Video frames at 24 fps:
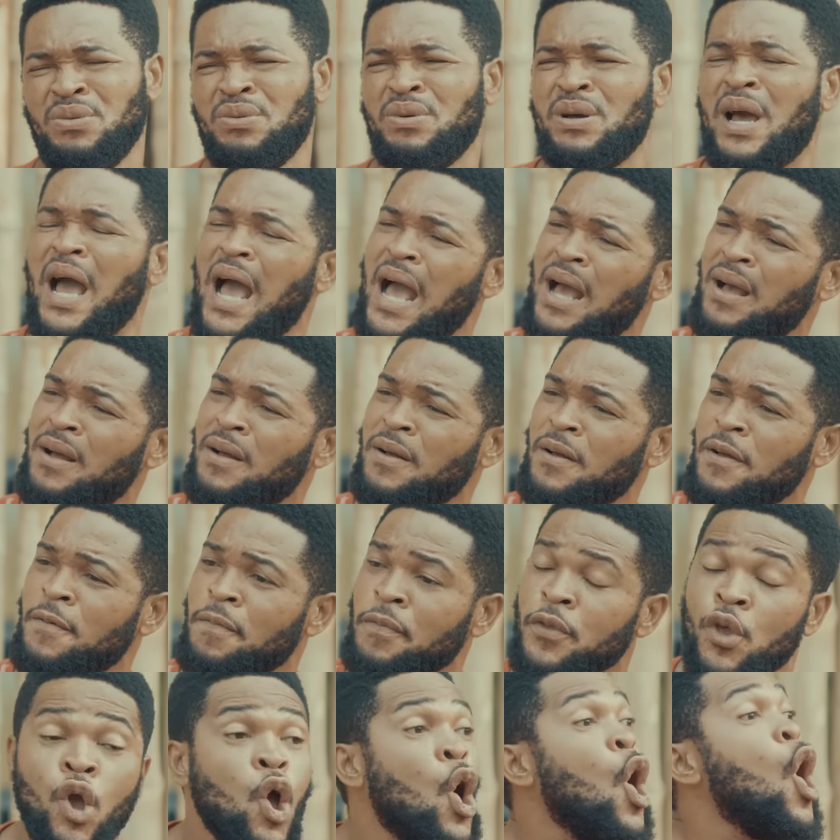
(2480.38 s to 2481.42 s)
Eh?
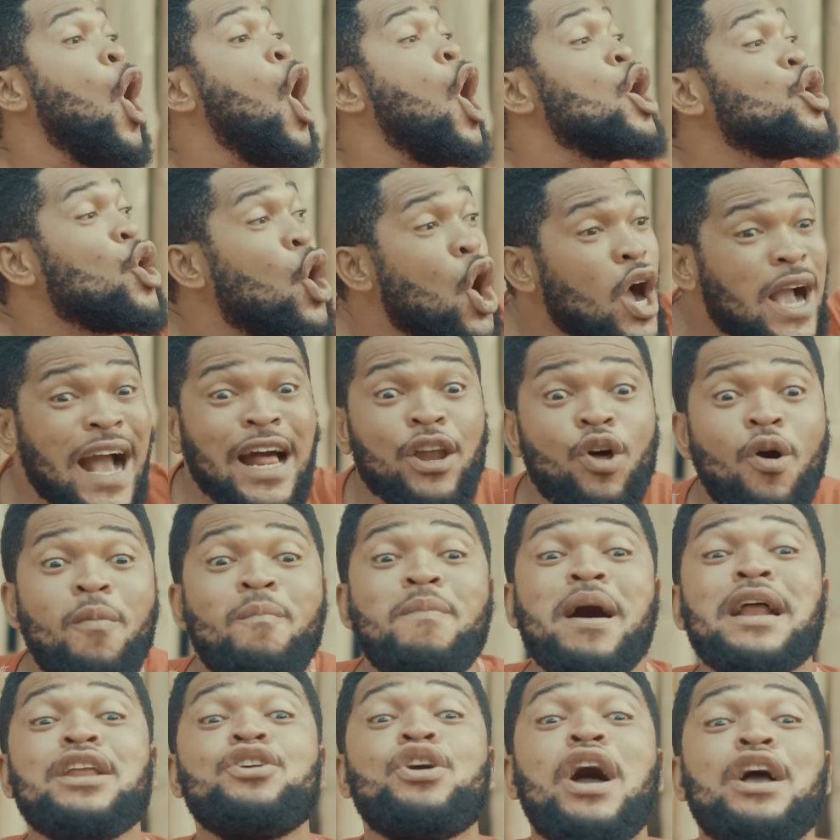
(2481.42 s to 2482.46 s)
Oh, no, cannot
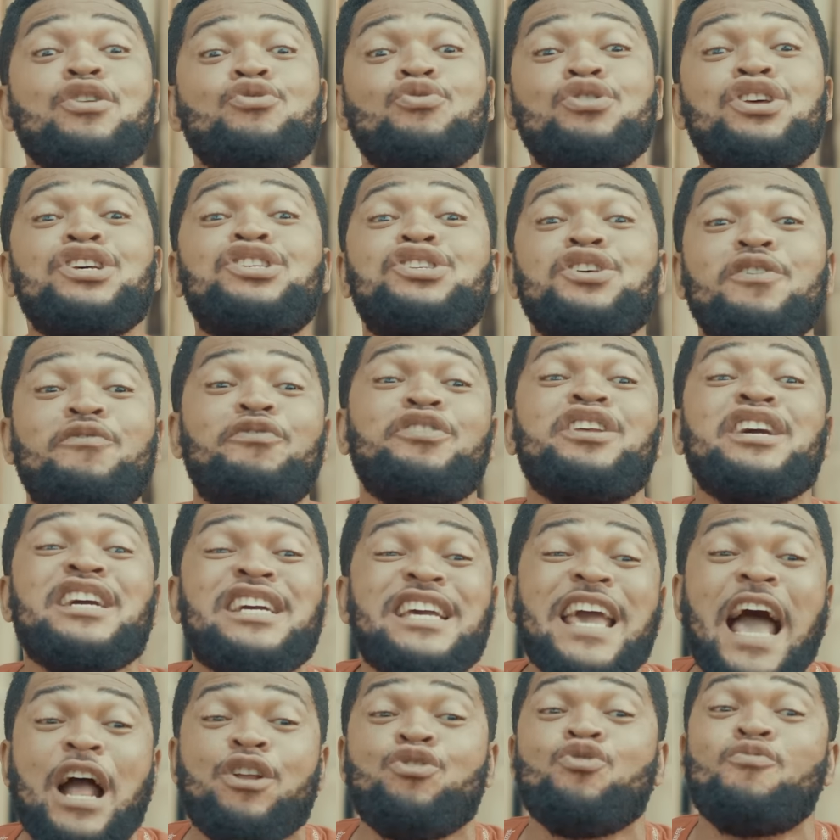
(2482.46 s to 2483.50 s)
marry you. You deceive the
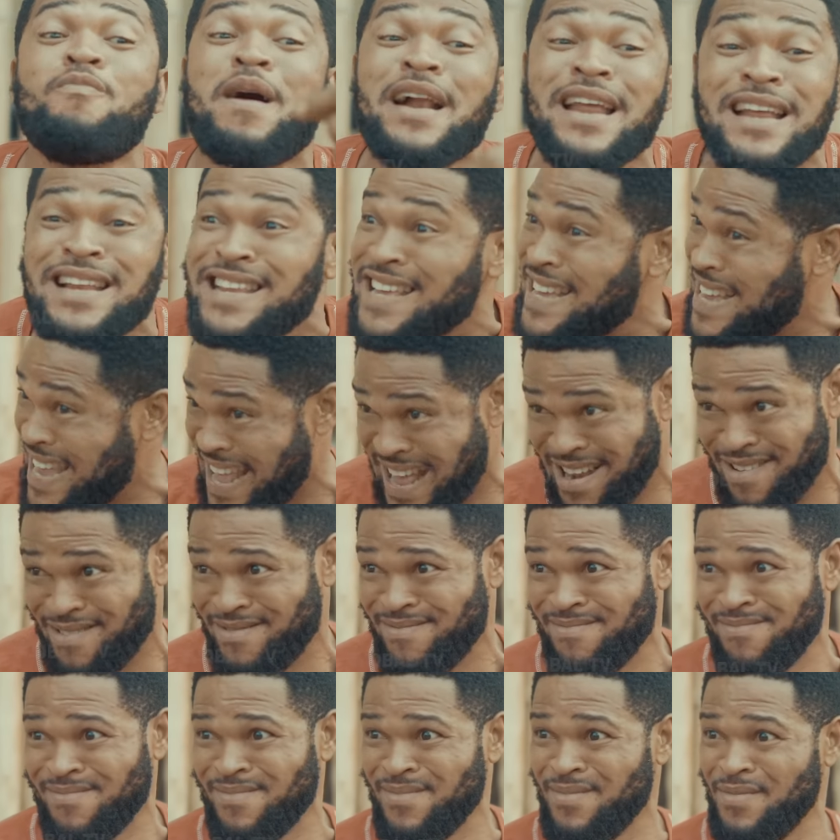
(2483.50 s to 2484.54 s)
girl, you marry the girl.
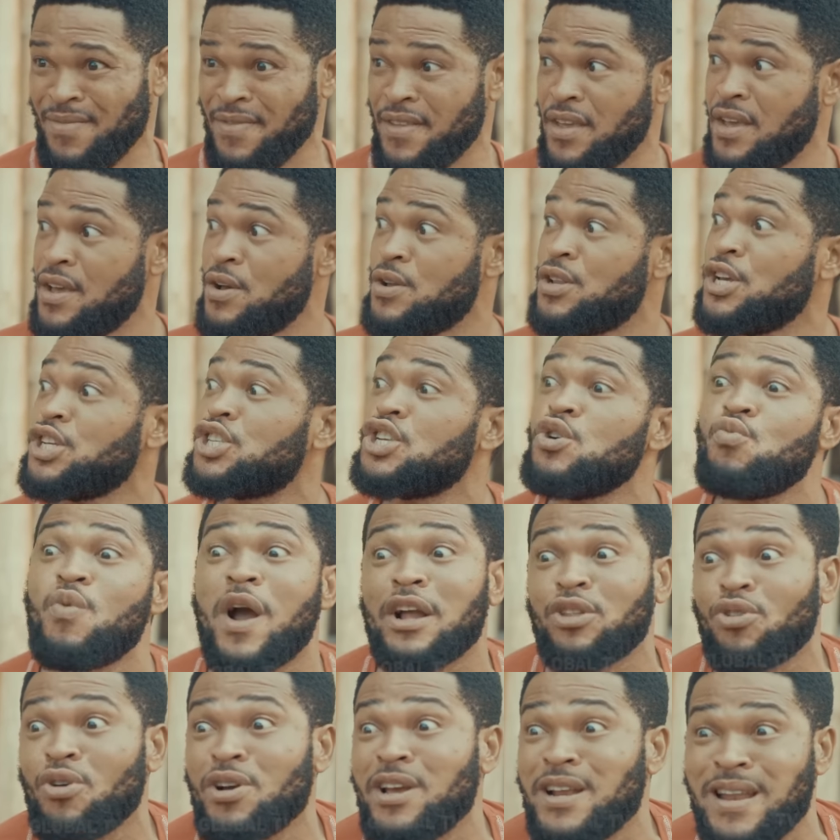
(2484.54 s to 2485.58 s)
See, we are
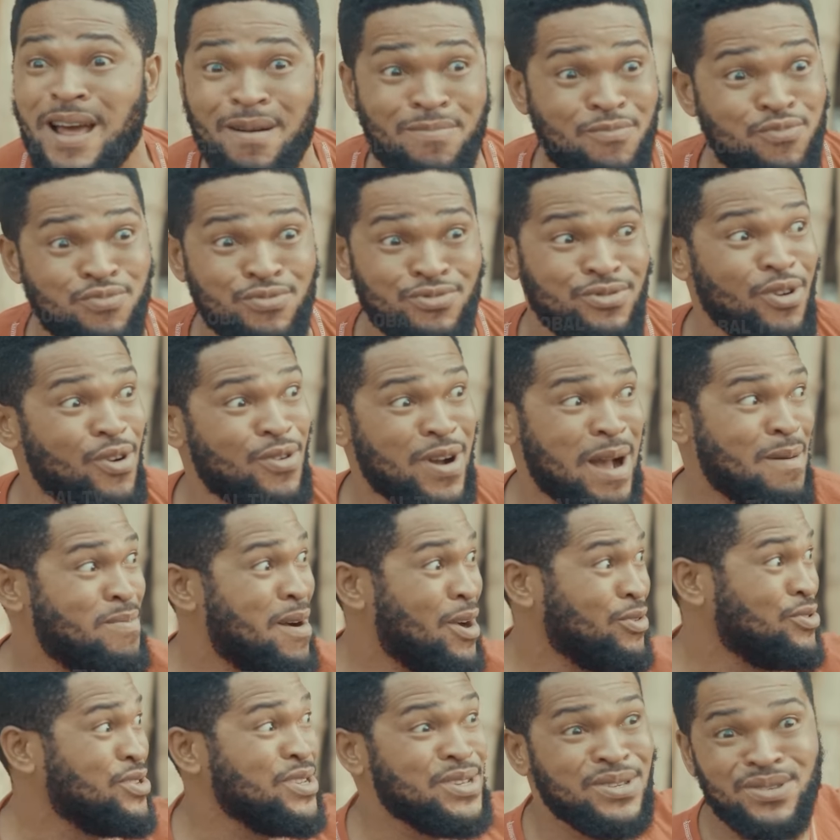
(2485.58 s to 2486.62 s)
talking about, you talk
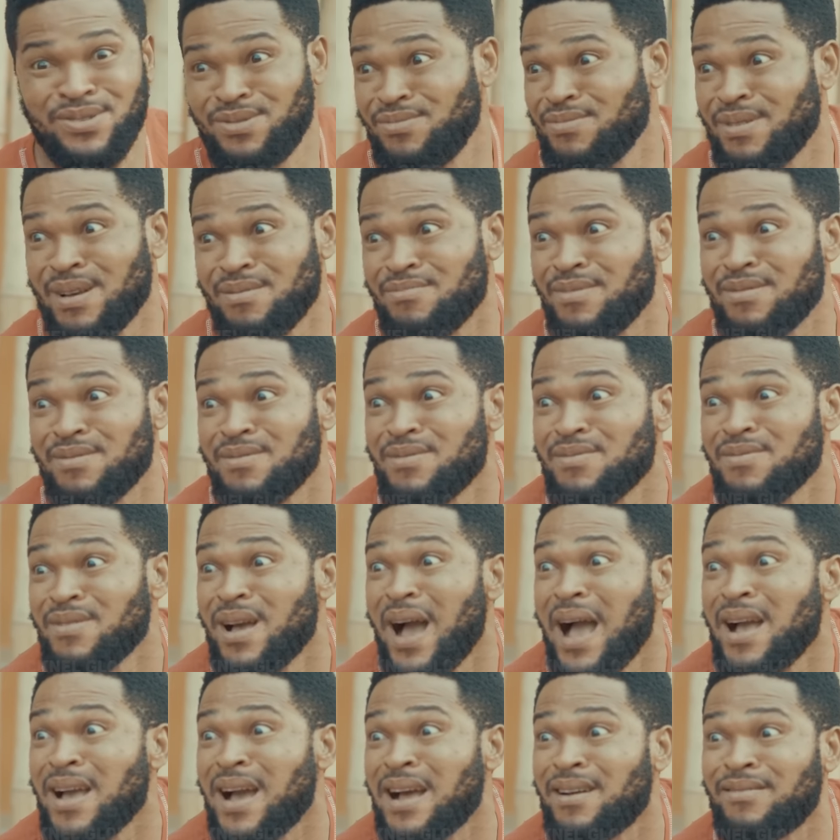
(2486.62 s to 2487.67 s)
about is
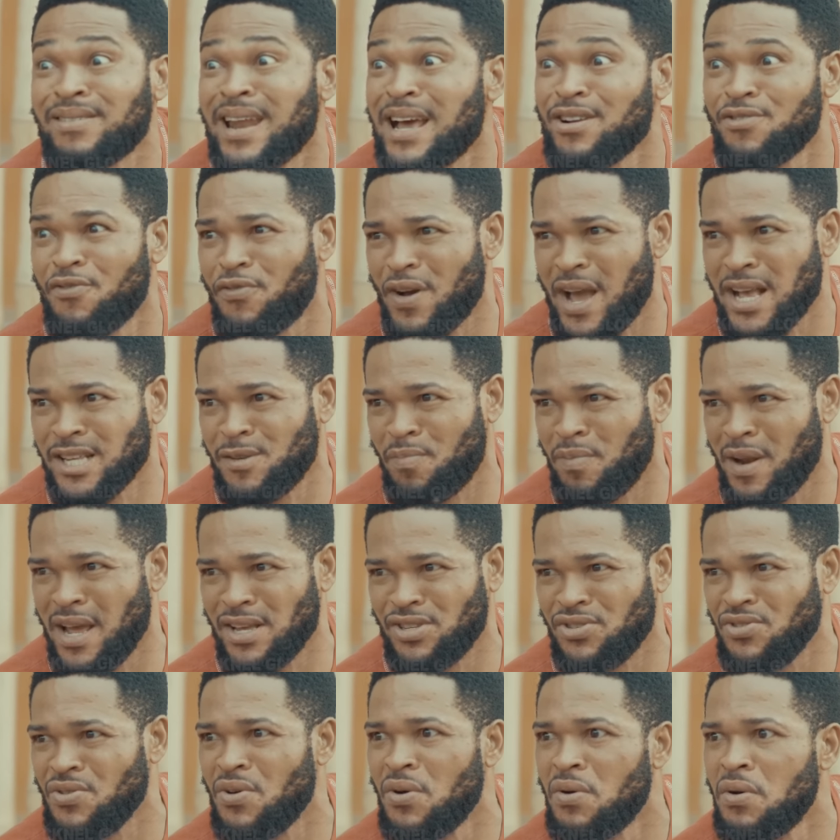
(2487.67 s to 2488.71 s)
land of S
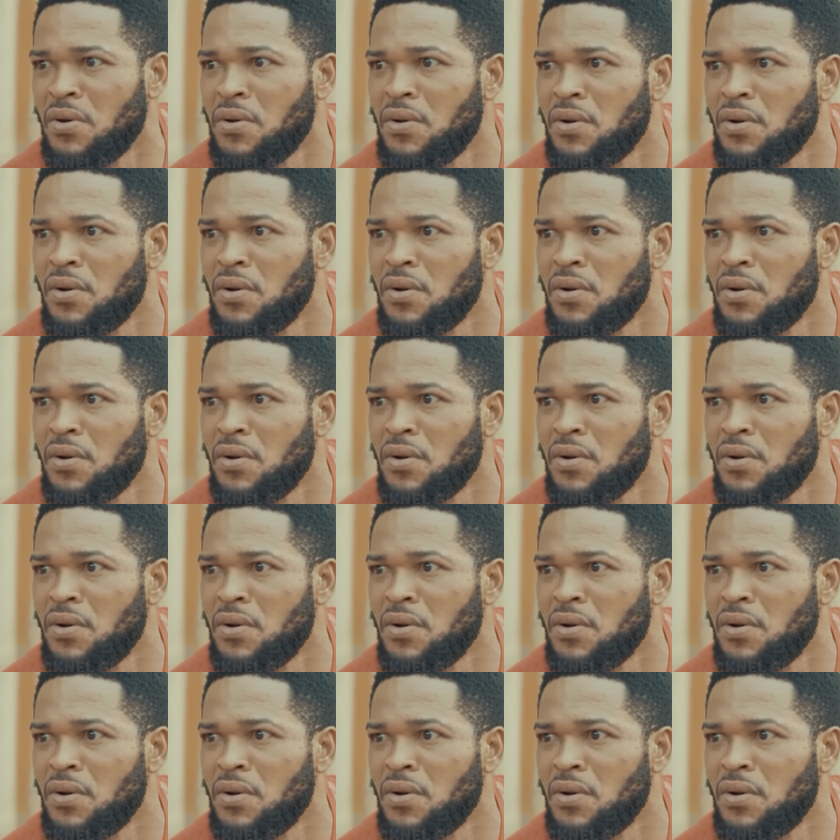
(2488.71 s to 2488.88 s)
plus you.